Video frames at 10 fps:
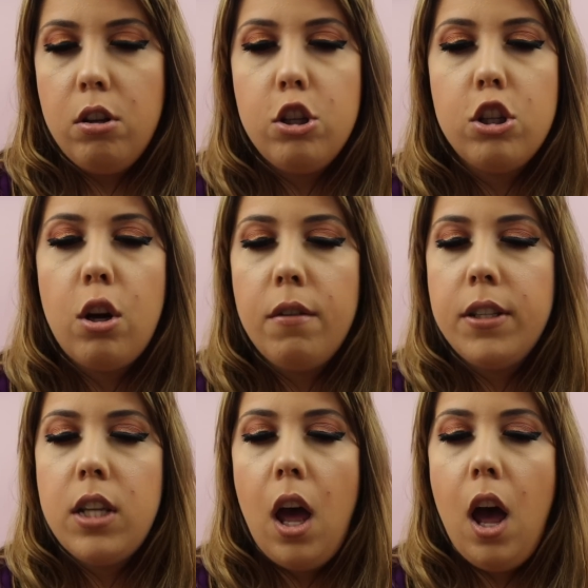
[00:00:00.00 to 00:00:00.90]

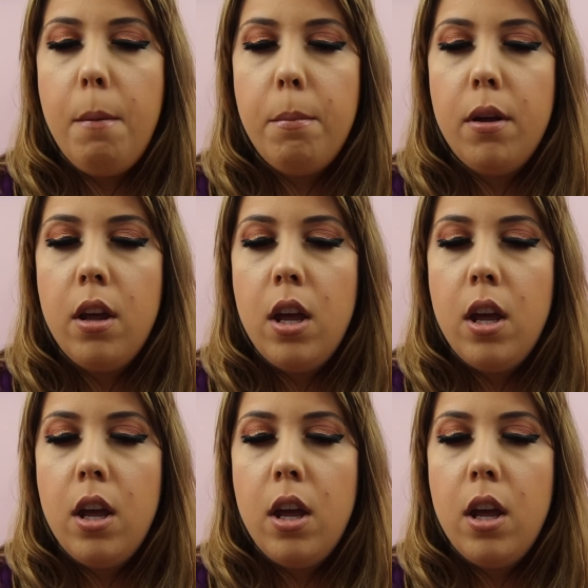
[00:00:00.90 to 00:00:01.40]
Surfs Up.